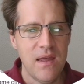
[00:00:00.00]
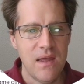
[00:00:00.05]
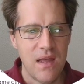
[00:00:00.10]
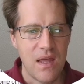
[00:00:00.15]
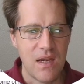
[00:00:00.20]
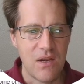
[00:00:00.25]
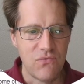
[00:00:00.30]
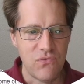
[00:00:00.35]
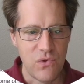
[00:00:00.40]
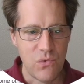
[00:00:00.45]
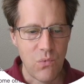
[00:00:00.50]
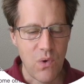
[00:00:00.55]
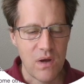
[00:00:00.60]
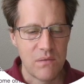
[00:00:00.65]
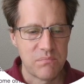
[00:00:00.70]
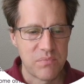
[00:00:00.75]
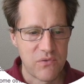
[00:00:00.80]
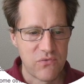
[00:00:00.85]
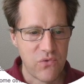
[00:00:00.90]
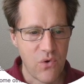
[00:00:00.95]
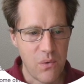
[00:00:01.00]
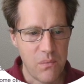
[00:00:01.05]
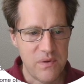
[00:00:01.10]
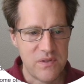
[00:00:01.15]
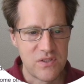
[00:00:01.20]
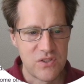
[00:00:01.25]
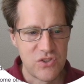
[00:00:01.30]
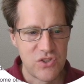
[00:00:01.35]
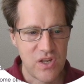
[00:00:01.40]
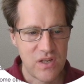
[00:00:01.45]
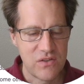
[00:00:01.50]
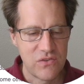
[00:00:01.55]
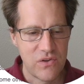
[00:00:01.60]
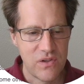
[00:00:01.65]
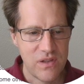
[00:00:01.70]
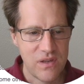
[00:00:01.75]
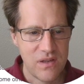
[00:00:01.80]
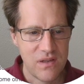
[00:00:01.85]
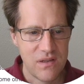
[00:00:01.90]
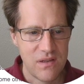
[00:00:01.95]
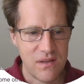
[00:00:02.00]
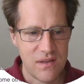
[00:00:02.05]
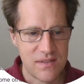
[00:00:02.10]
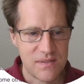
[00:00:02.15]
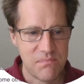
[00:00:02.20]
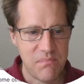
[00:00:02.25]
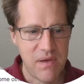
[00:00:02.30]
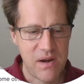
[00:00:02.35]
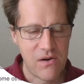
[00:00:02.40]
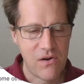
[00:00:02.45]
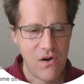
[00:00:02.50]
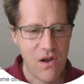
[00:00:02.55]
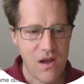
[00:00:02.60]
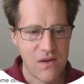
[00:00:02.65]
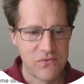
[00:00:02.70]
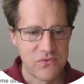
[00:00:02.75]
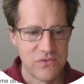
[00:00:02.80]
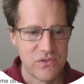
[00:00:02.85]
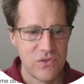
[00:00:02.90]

And if you want performance, generally it's better off